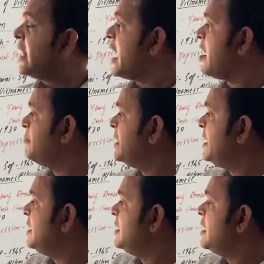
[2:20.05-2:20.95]
they have
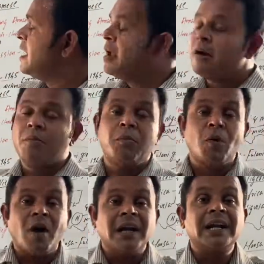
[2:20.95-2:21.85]
been
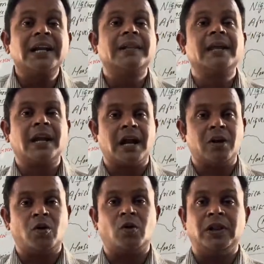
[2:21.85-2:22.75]
brought under their
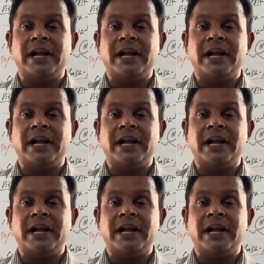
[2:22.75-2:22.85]
control.